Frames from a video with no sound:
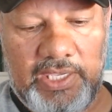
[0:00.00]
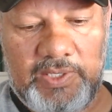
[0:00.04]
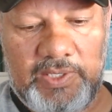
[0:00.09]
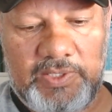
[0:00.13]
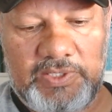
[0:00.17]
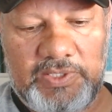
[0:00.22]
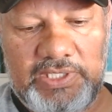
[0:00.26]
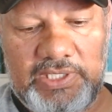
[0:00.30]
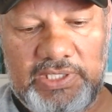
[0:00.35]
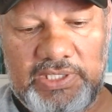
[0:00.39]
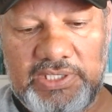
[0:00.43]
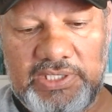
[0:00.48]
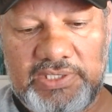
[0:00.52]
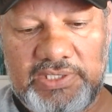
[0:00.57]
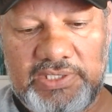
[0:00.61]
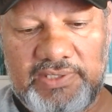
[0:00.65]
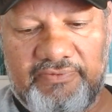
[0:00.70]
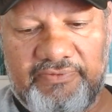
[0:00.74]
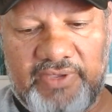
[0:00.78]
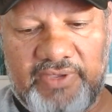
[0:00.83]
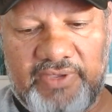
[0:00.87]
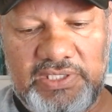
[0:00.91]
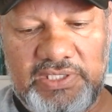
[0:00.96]
You see, there's
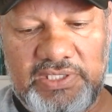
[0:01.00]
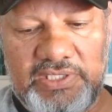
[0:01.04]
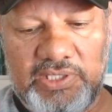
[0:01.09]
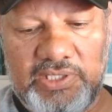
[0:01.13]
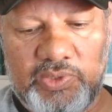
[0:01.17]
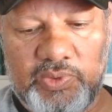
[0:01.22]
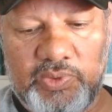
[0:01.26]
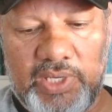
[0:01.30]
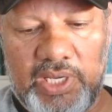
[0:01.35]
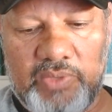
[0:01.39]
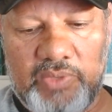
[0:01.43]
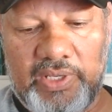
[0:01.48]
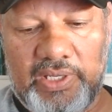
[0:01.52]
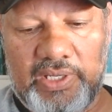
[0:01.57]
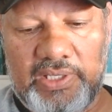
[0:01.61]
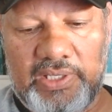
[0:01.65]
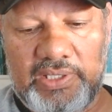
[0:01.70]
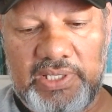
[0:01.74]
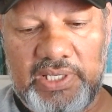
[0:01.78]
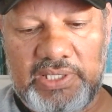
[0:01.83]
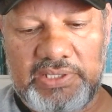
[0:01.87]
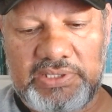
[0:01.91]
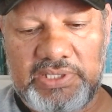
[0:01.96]
a verse in the Quran where
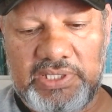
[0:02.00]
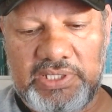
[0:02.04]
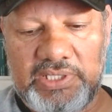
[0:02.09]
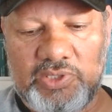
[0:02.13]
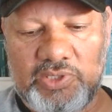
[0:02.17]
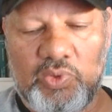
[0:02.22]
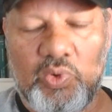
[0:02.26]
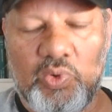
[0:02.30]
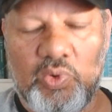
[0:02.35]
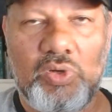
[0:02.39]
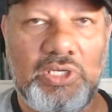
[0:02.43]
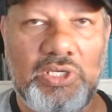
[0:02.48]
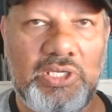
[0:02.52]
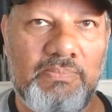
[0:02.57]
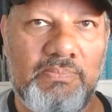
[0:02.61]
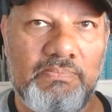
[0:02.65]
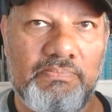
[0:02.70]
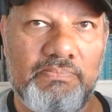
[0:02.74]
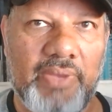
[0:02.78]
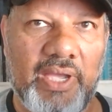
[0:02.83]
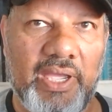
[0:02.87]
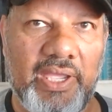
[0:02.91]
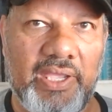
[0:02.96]
Allah says, call
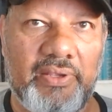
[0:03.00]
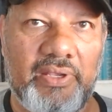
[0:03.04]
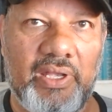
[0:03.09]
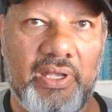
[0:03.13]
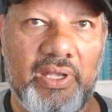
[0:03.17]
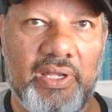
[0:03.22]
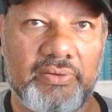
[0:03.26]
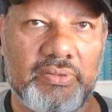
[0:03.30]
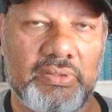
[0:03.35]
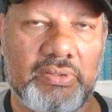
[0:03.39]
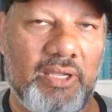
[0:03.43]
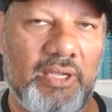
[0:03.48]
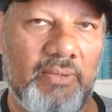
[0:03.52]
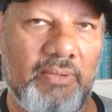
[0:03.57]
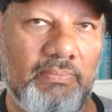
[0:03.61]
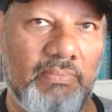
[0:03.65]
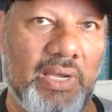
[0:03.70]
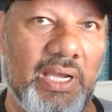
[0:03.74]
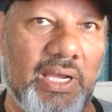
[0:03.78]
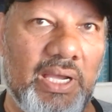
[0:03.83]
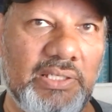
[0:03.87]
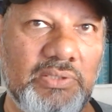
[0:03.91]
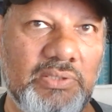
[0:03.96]
him by
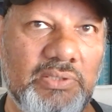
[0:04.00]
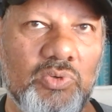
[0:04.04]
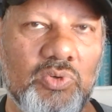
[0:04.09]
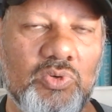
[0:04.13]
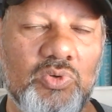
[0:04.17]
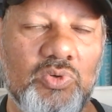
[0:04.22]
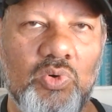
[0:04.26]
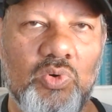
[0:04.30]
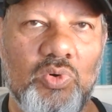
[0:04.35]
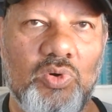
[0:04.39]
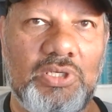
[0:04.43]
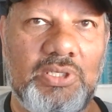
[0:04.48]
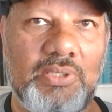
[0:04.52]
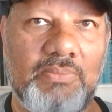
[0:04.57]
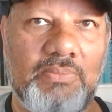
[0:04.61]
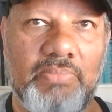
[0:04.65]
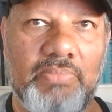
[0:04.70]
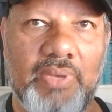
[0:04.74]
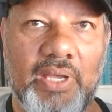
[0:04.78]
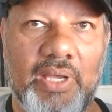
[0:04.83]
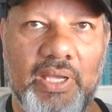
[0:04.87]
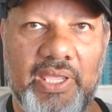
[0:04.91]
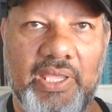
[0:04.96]
Ar-Rahman or call
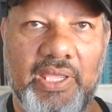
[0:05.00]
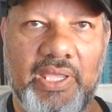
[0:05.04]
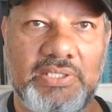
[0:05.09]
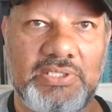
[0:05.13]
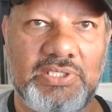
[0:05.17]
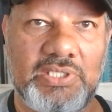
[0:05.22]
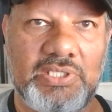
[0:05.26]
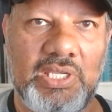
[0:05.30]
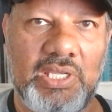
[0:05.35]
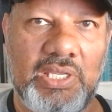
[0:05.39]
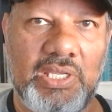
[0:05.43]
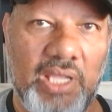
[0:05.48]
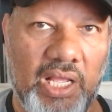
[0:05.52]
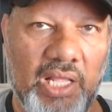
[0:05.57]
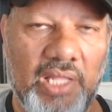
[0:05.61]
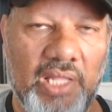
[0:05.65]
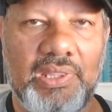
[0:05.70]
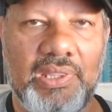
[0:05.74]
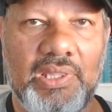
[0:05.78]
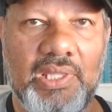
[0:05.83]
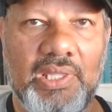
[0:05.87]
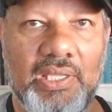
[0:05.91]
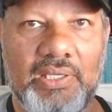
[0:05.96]
him as
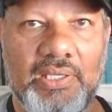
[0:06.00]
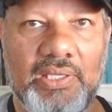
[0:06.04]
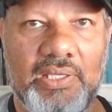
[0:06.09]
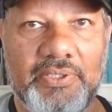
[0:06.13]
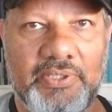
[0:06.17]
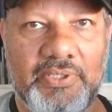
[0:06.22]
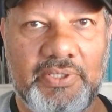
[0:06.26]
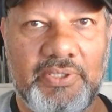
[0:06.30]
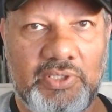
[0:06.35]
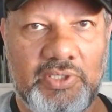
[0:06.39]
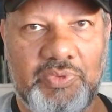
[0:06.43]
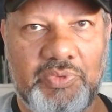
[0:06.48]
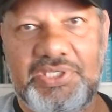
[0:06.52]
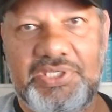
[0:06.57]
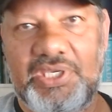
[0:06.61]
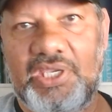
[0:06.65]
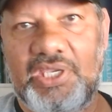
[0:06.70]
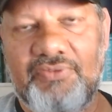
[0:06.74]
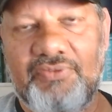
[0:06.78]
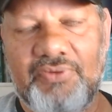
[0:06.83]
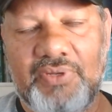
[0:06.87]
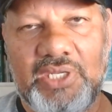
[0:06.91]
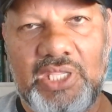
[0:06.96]
Allah.
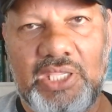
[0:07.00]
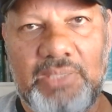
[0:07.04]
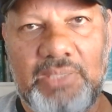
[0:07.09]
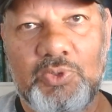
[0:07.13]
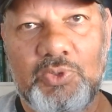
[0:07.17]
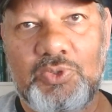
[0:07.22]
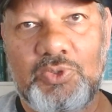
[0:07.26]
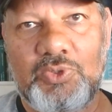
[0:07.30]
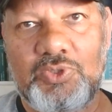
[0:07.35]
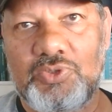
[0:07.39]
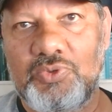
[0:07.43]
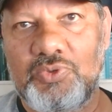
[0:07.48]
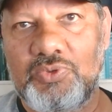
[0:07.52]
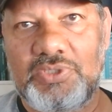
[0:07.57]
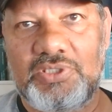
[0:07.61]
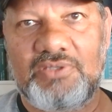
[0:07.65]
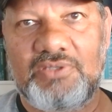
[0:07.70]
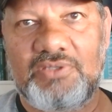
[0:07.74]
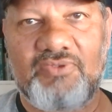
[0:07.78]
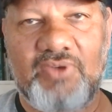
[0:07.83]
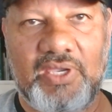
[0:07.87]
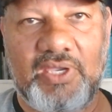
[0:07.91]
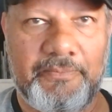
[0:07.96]
Whichever name you choose
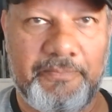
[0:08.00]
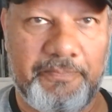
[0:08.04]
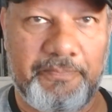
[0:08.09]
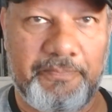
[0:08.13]
is fine.